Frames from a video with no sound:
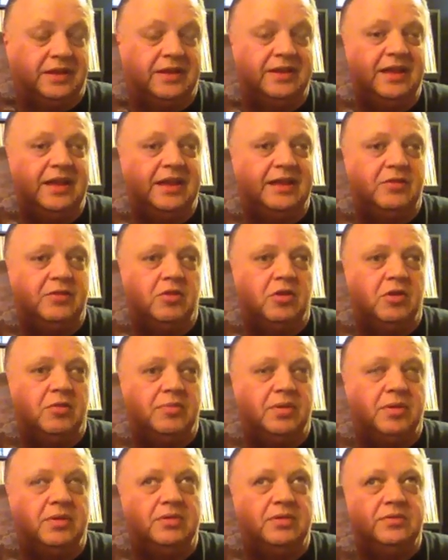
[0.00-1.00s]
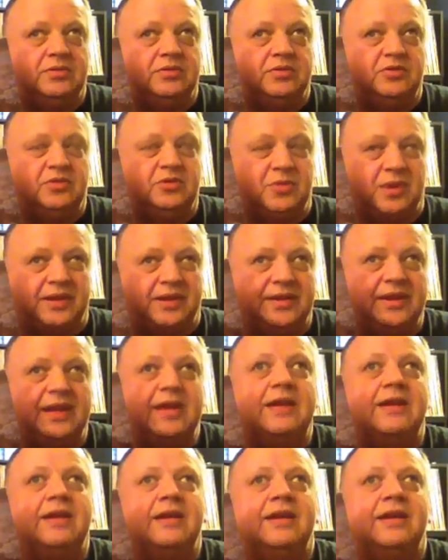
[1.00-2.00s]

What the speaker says: did get top 20.